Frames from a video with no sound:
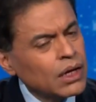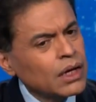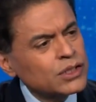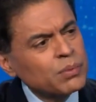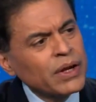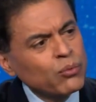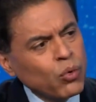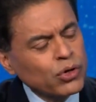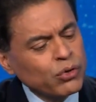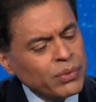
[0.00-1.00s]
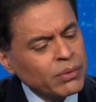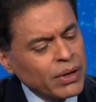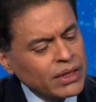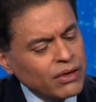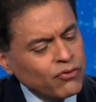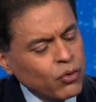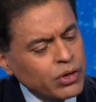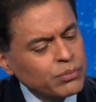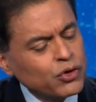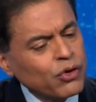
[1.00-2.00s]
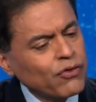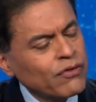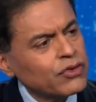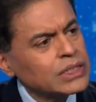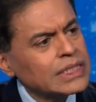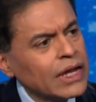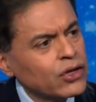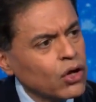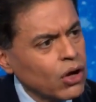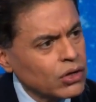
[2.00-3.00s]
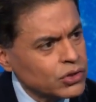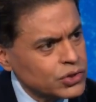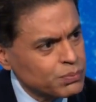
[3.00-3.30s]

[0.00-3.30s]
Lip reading: Explain what you mean by that 40. So if every $10